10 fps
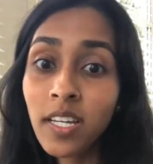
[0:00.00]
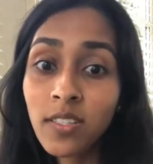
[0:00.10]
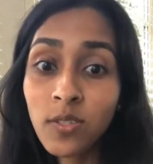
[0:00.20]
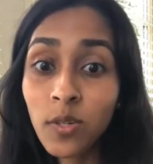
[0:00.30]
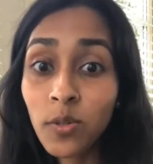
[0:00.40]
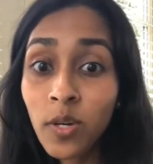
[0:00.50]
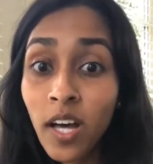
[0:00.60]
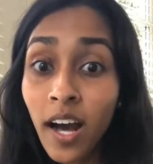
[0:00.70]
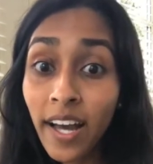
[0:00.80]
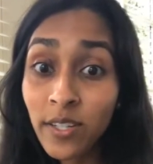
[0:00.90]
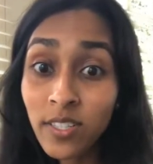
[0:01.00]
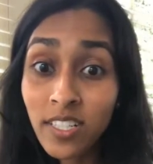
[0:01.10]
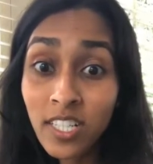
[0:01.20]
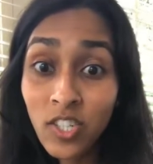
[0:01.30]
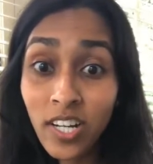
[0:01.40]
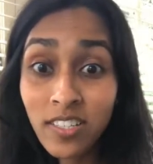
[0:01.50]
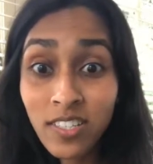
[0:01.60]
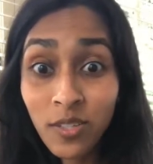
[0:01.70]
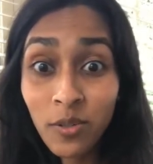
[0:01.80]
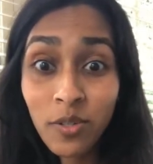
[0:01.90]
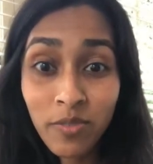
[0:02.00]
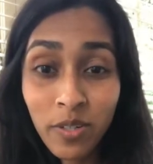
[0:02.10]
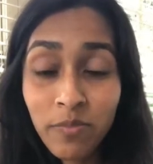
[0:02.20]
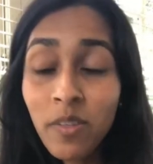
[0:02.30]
and so I got a chance to go over